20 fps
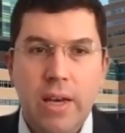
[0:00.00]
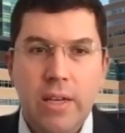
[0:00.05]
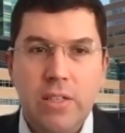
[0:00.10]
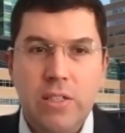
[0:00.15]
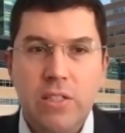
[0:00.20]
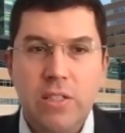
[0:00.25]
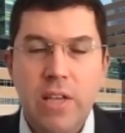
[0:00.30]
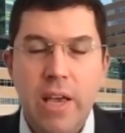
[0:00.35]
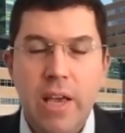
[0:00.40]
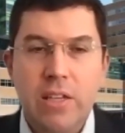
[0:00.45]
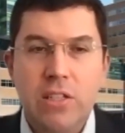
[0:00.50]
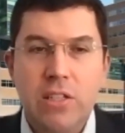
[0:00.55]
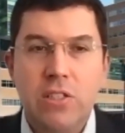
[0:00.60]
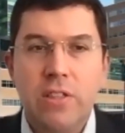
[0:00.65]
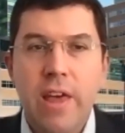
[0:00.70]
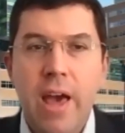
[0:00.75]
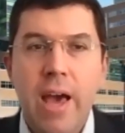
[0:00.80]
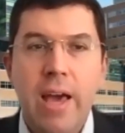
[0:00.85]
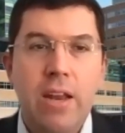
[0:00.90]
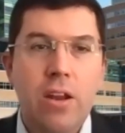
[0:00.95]

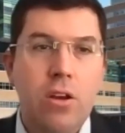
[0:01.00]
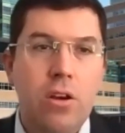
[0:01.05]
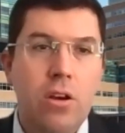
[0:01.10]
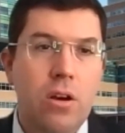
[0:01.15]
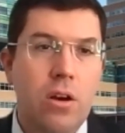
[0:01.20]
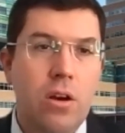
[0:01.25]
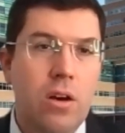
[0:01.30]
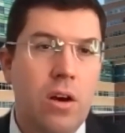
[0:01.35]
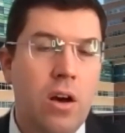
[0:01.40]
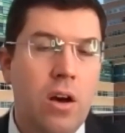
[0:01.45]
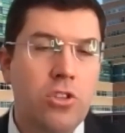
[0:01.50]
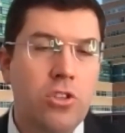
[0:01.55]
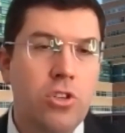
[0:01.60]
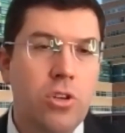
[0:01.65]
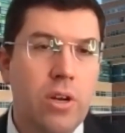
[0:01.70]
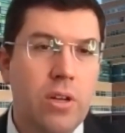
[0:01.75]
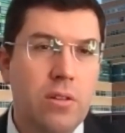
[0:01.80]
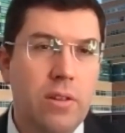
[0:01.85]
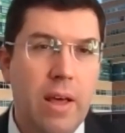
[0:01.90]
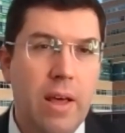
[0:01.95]
says that
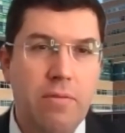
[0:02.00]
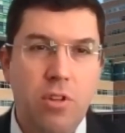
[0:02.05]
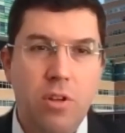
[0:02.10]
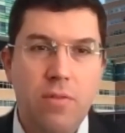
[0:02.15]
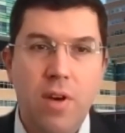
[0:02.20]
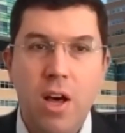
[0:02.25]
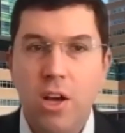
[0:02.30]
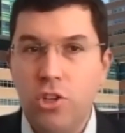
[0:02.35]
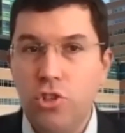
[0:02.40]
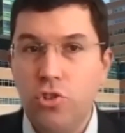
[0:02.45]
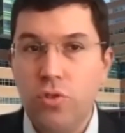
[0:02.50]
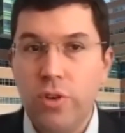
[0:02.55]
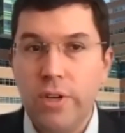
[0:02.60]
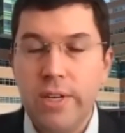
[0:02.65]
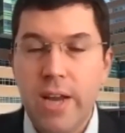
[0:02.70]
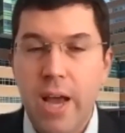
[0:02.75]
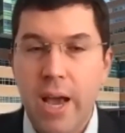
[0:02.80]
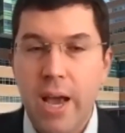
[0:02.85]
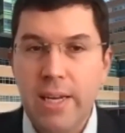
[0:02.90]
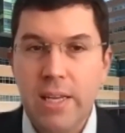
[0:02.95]
a level of
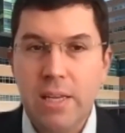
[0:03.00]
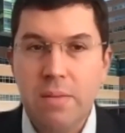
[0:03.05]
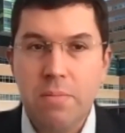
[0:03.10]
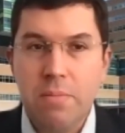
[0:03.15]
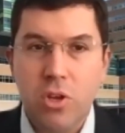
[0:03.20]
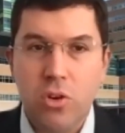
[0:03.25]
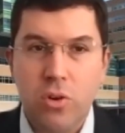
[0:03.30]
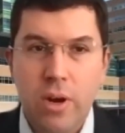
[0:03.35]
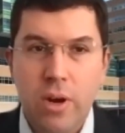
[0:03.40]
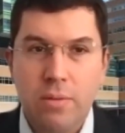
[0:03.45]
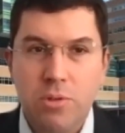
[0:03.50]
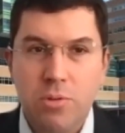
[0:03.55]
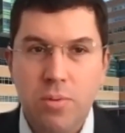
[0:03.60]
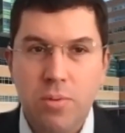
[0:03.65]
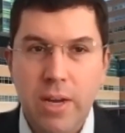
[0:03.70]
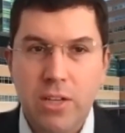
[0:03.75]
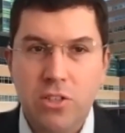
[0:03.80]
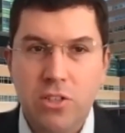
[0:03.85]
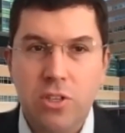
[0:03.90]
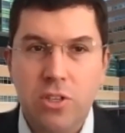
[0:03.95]
190 milligrams
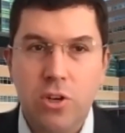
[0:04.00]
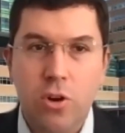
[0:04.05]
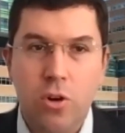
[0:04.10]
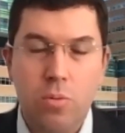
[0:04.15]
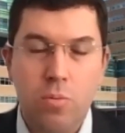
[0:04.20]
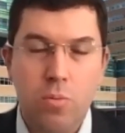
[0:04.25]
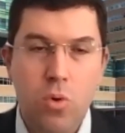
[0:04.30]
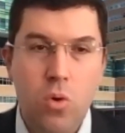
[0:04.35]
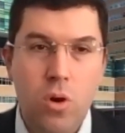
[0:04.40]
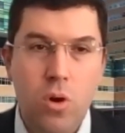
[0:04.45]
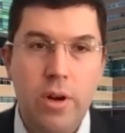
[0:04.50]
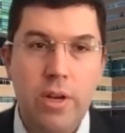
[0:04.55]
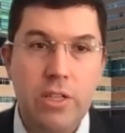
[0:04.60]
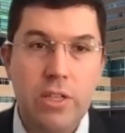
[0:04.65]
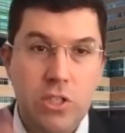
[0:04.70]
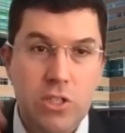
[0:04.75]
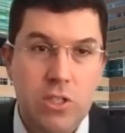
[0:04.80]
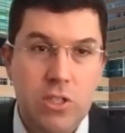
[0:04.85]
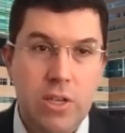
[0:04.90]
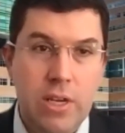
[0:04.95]
per deciliter or more
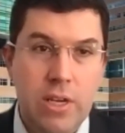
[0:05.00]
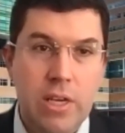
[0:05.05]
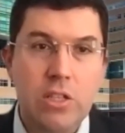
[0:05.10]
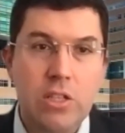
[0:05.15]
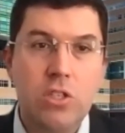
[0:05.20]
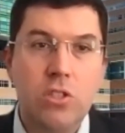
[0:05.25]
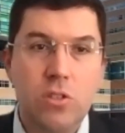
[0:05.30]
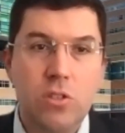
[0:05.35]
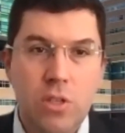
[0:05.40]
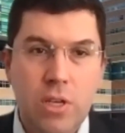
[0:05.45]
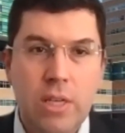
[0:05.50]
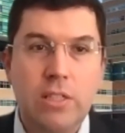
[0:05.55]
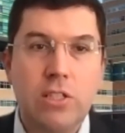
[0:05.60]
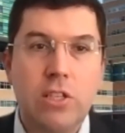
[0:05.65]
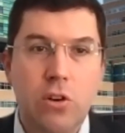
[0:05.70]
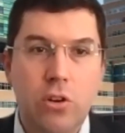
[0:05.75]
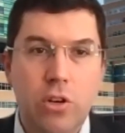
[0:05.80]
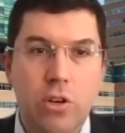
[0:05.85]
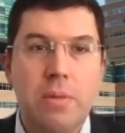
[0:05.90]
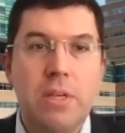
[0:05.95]
is
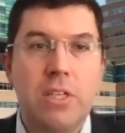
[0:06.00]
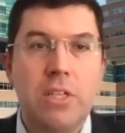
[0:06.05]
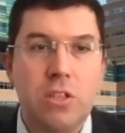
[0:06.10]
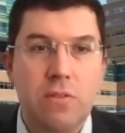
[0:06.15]
considered to be